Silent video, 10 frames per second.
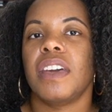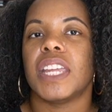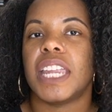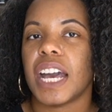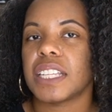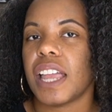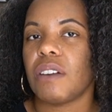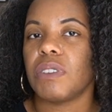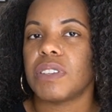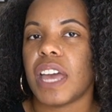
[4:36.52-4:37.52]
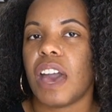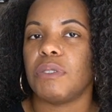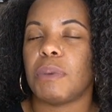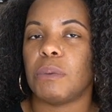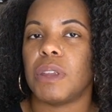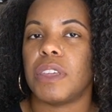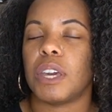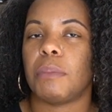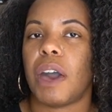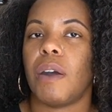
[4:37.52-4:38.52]
The next level of staff you may want to
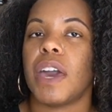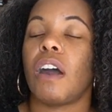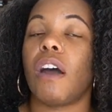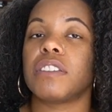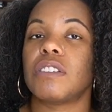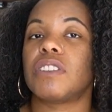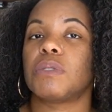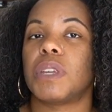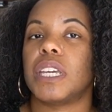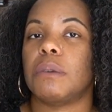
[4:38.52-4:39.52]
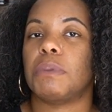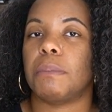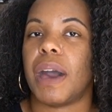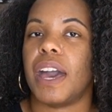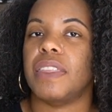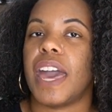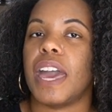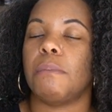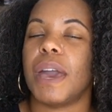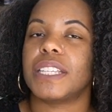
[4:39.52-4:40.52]
think about, and I also just want to keep in mind that
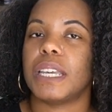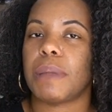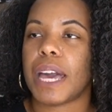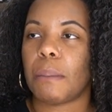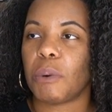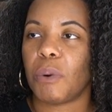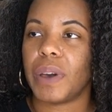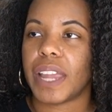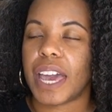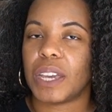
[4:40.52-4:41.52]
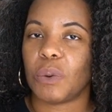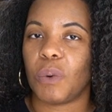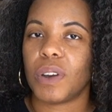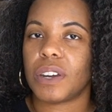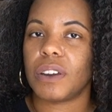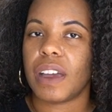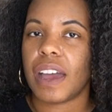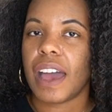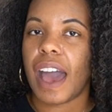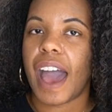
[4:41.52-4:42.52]
it may seem like I'm going like in order
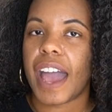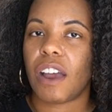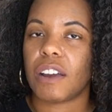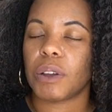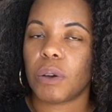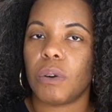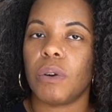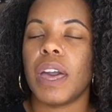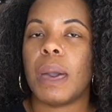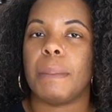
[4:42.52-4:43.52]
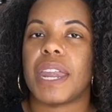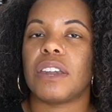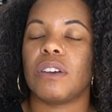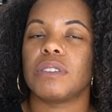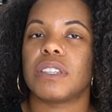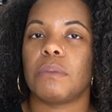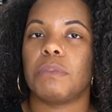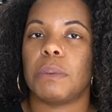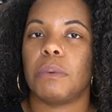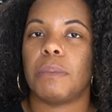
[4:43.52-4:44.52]
hierarchical, but I know some
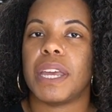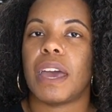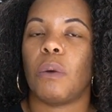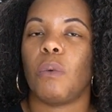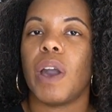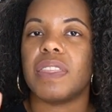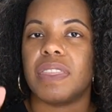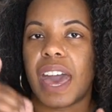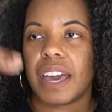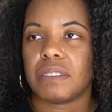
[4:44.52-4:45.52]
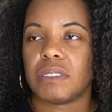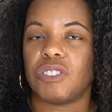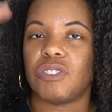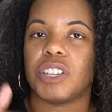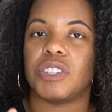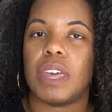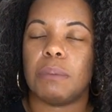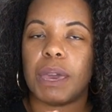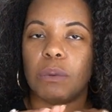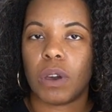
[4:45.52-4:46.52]
people may not want that structure. They
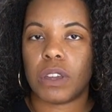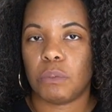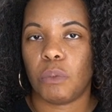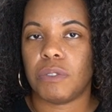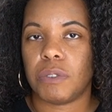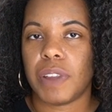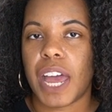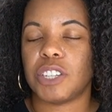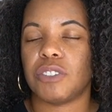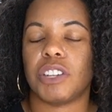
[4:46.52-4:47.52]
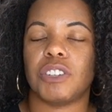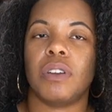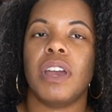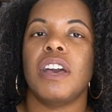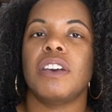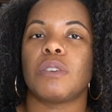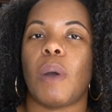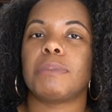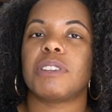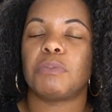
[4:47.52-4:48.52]
may want more of a flat structure. So
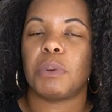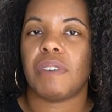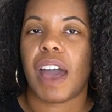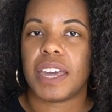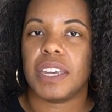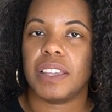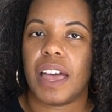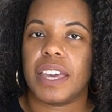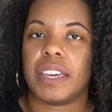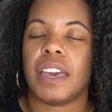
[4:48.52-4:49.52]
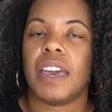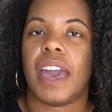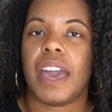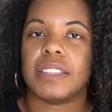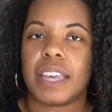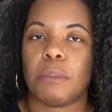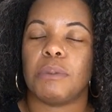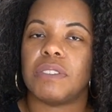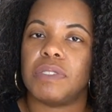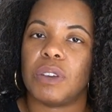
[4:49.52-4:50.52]
I'm just providing like
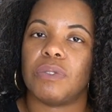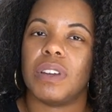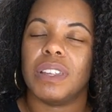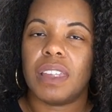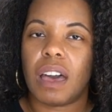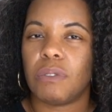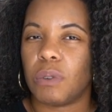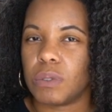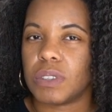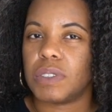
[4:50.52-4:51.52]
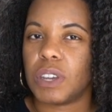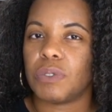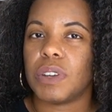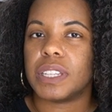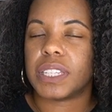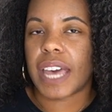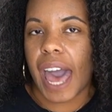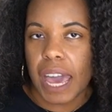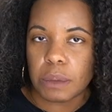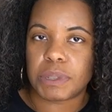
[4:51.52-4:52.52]
examples of different levels, of different
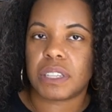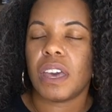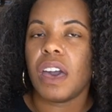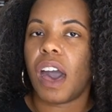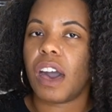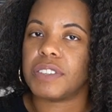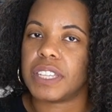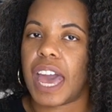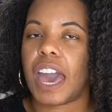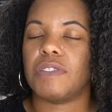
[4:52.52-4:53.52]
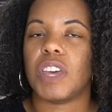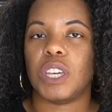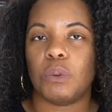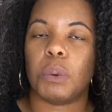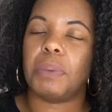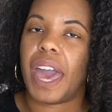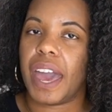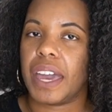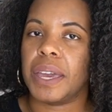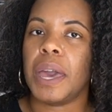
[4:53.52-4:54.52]
types of staff that you would
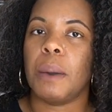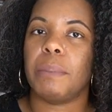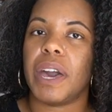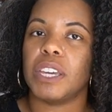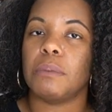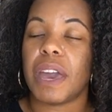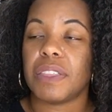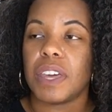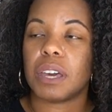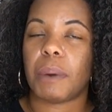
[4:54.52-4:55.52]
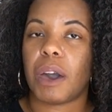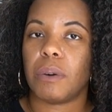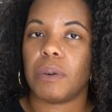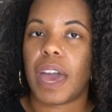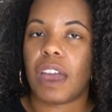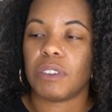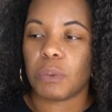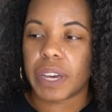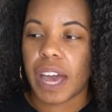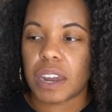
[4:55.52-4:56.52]
pay. But you may think about
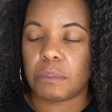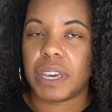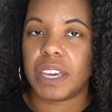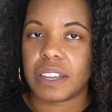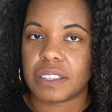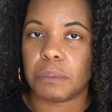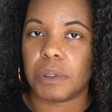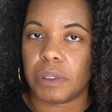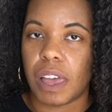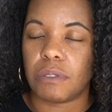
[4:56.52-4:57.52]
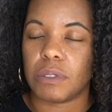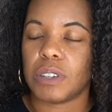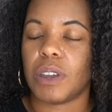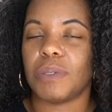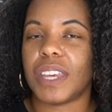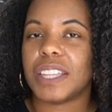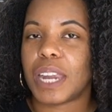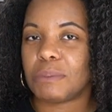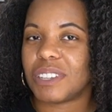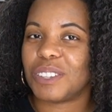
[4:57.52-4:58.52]
everyone kind of being at similar levels. So don't think that
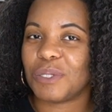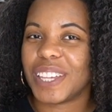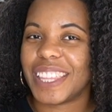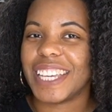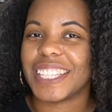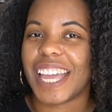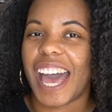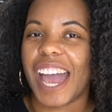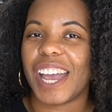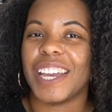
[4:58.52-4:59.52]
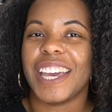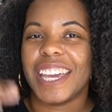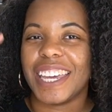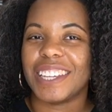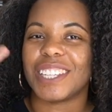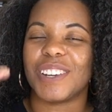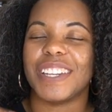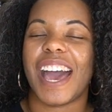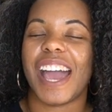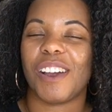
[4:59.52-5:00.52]
I'm just doing things in a high in a
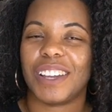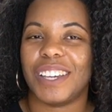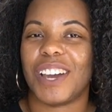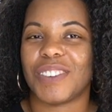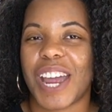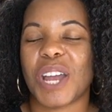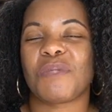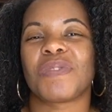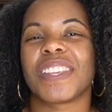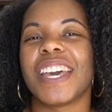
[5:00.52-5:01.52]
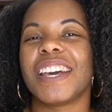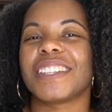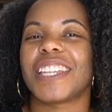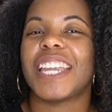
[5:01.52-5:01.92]
certain hierarchy, all right? So the